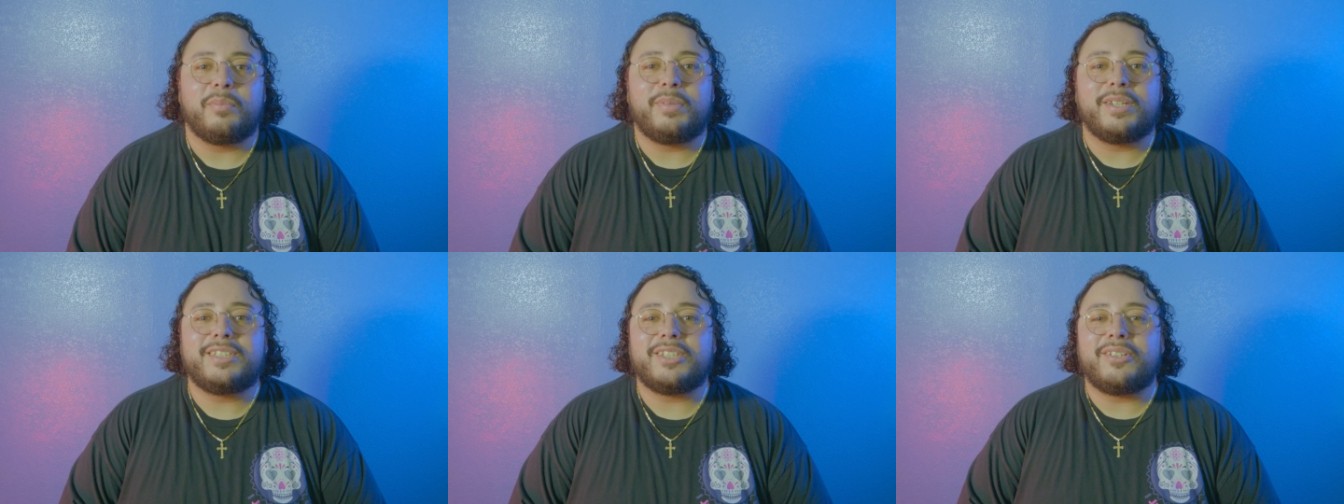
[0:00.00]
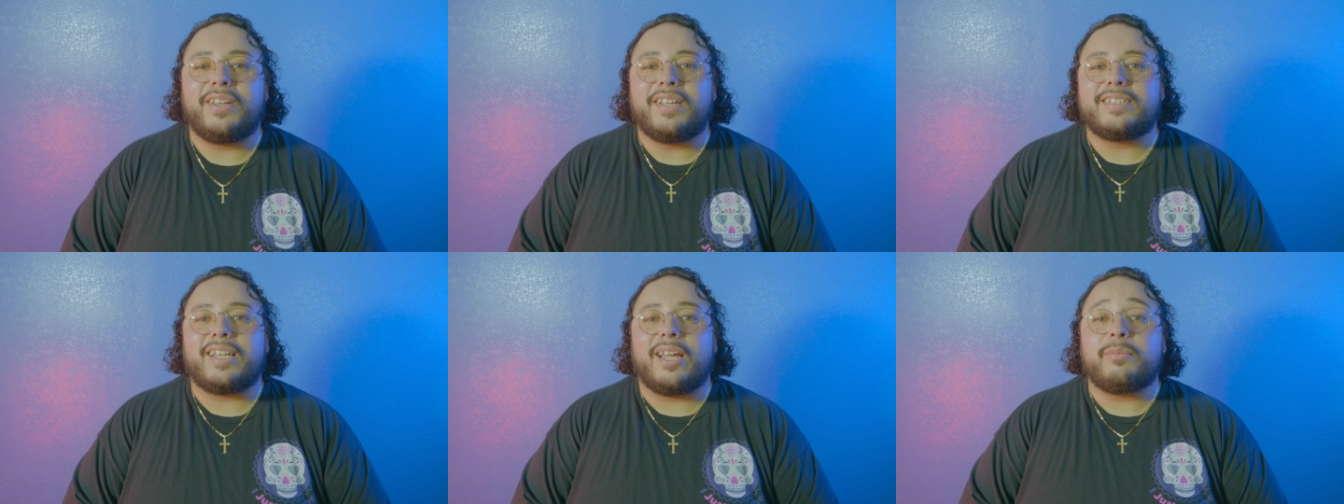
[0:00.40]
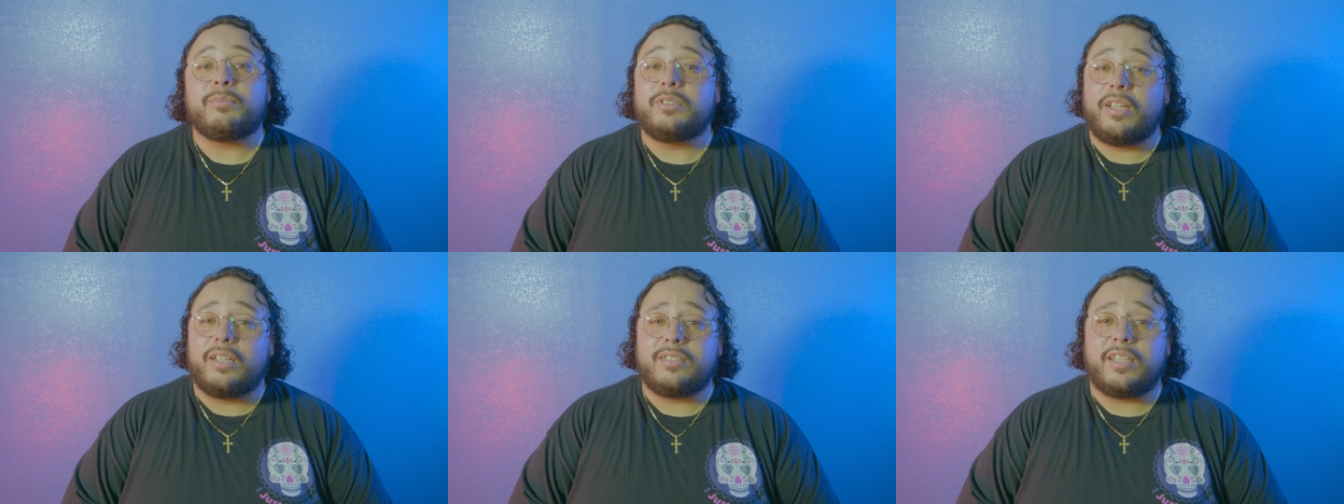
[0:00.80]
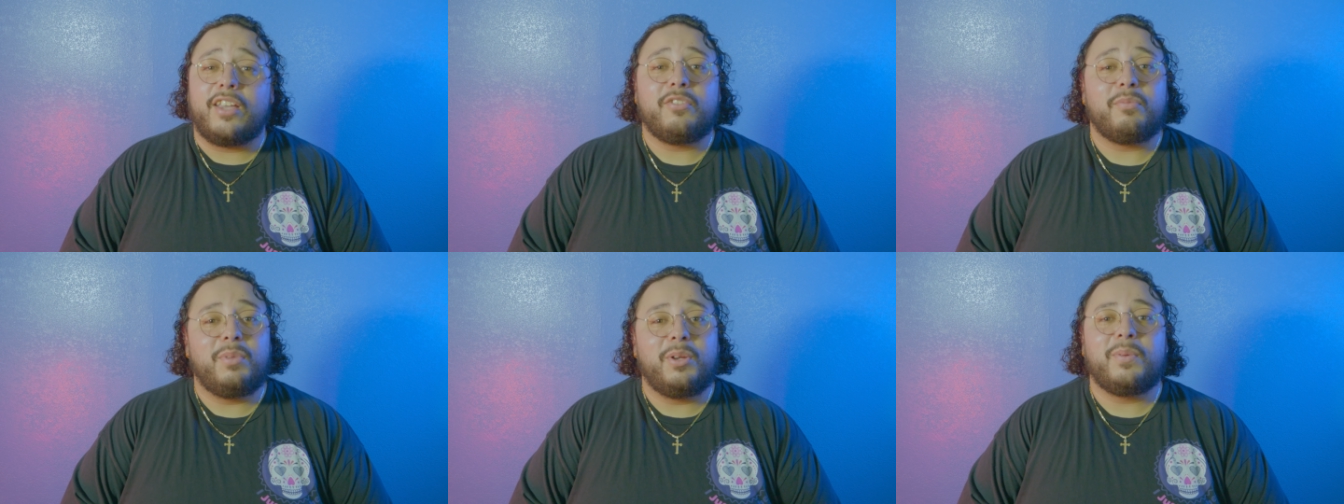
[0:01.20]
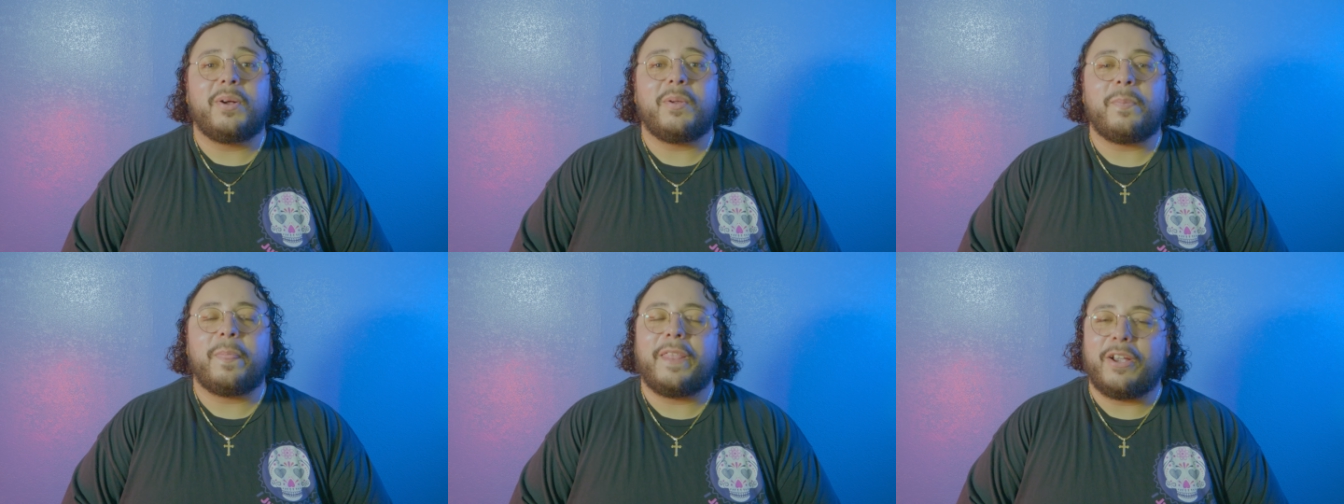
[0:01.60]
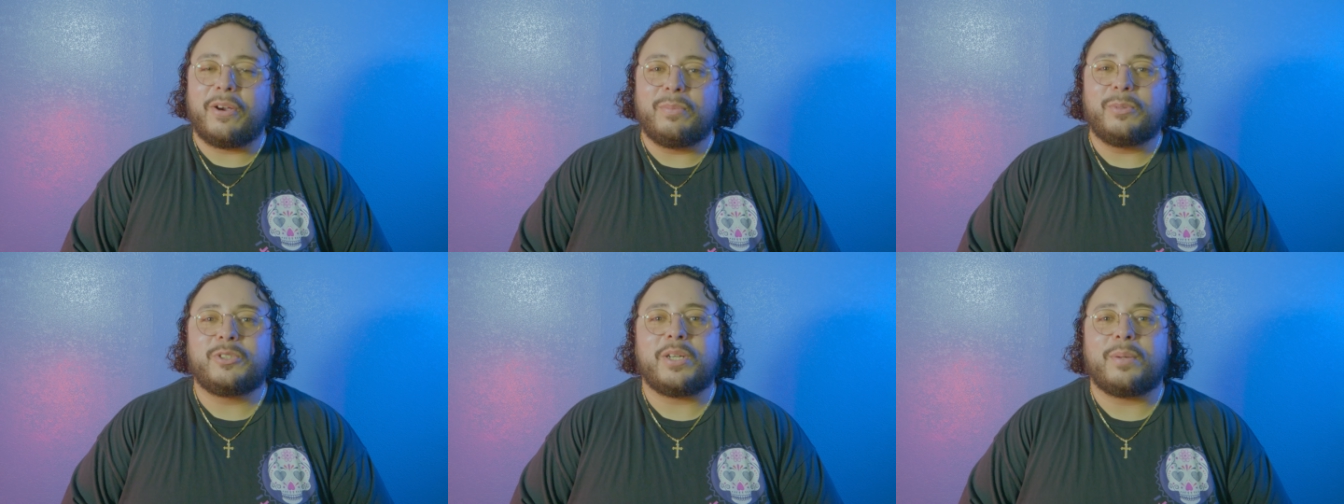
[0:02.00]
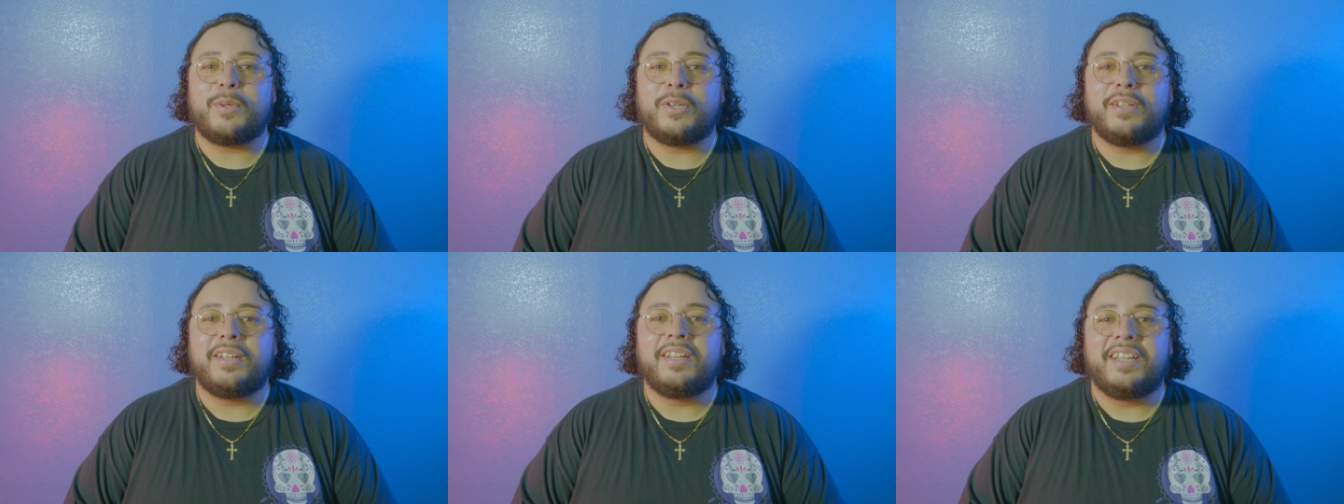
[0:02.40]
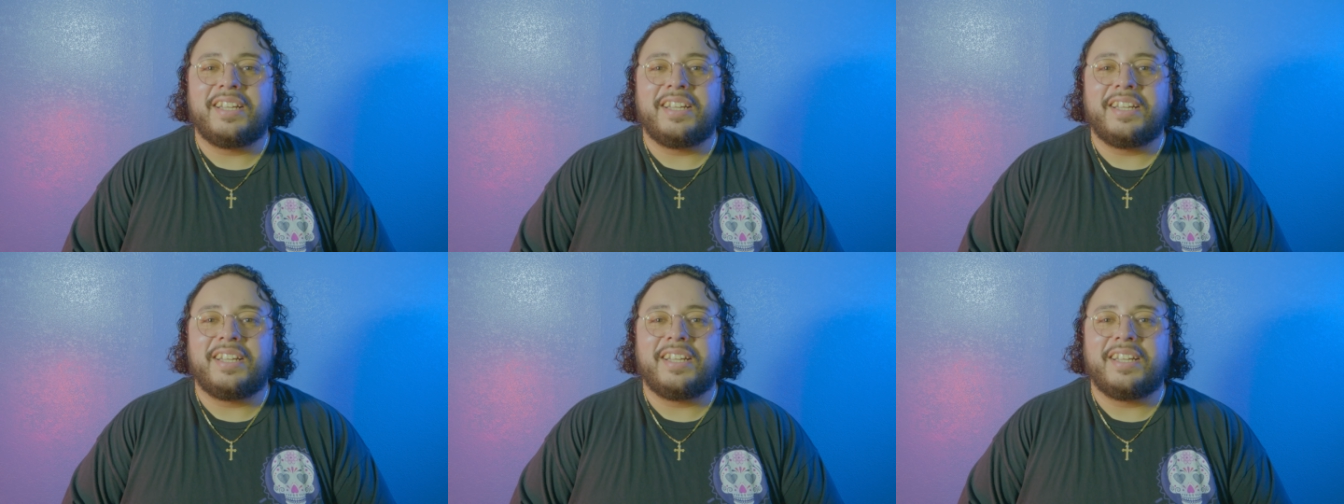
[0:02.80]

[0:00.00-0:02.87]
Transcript: But until next time, stay safe, be well, y con mucho amor.